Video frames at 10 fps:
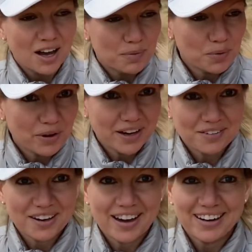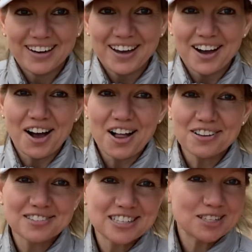boy, I've got all
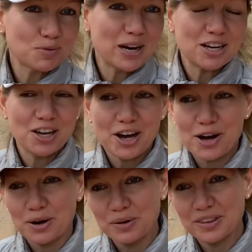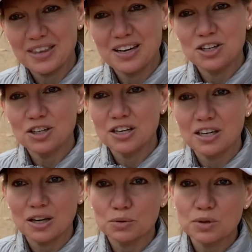of this way to go, then you're going to
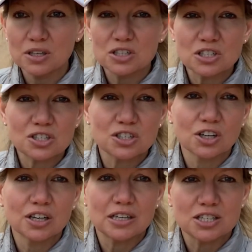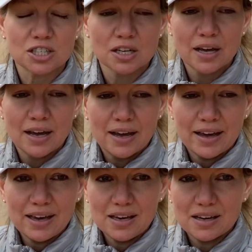get really discouraged
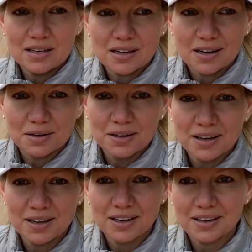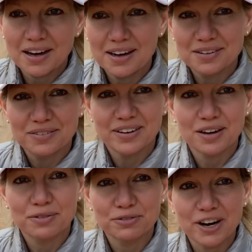and uh, and kind of
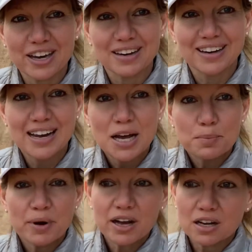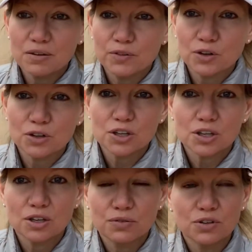afraid. But if you look
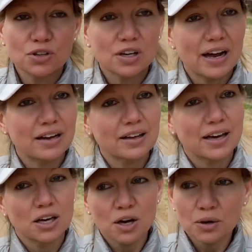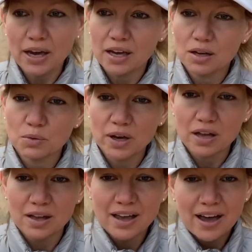if you look at it like, okay,
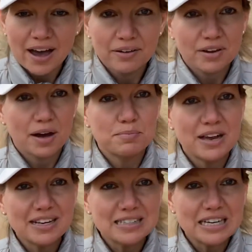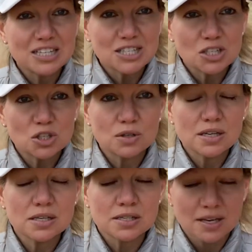well, I've got many days to do
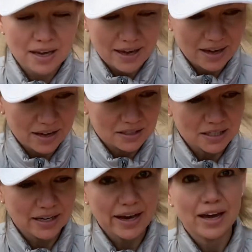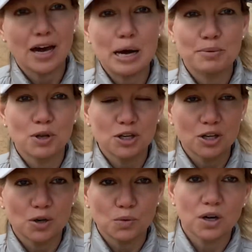this, and today I'm only going
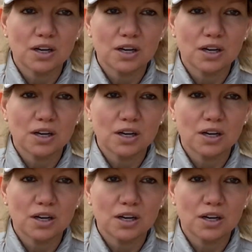to work